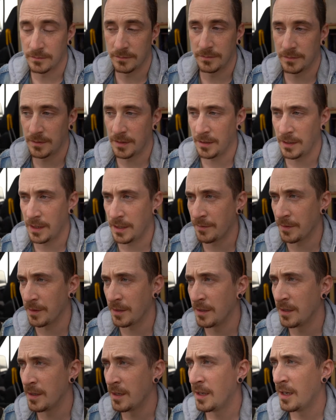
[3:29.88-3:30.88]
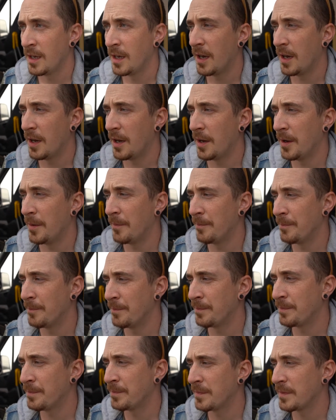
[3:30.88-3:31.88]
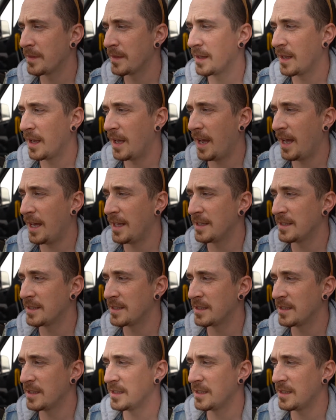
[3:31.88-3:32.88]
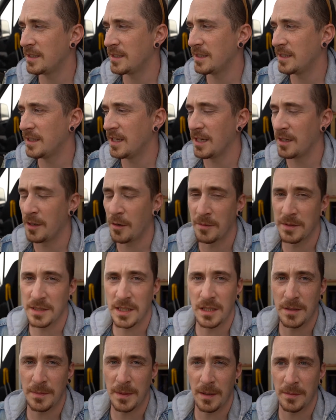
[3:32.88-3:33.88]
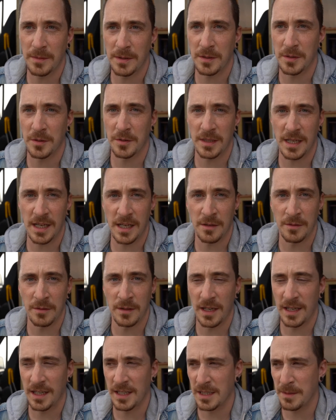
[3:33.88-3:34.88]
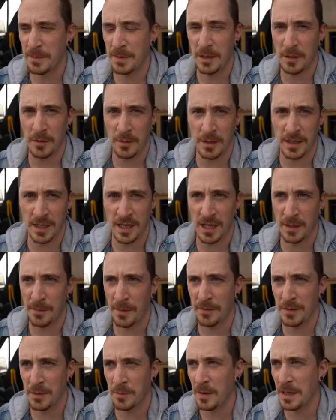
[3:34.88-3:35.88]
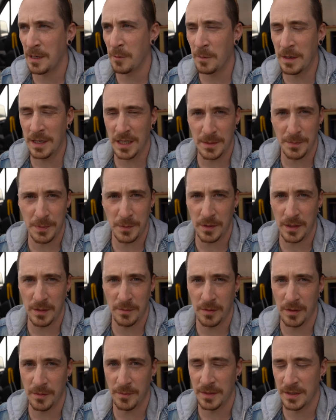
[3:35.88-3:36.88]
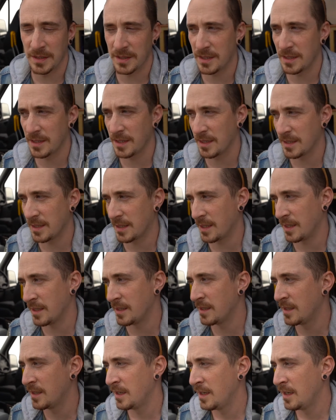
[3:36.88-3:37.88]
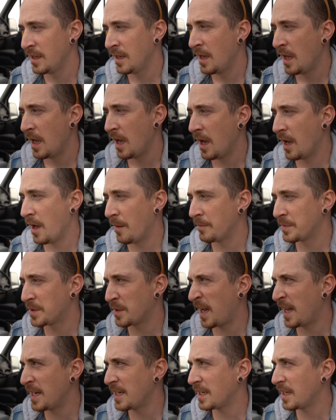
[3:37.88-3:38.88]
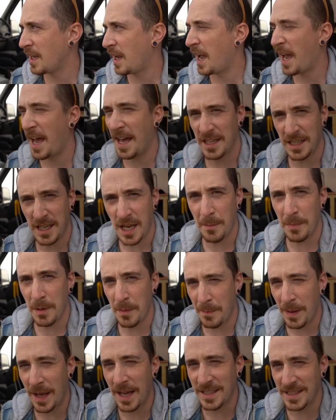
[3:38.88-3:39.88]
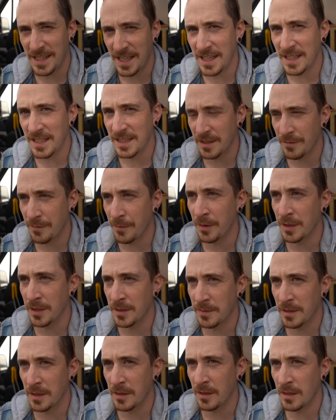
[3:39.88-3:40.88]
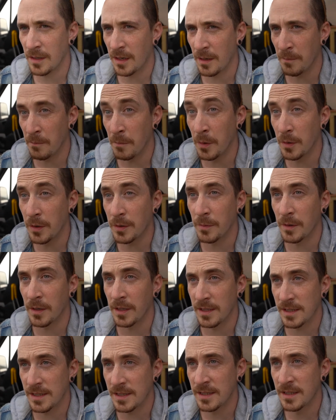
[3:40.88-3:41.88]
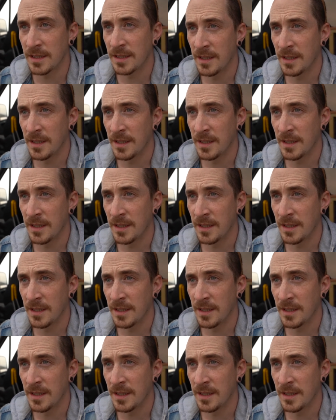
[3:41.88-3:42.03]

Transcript: Don't even. And yeah, no one seems to be able to sort it out, and it's a bit annoying, and I'm having to wait weeks between appointments and things like that. So I had a couple of bad days, if I'm honest with you, like mood-wise.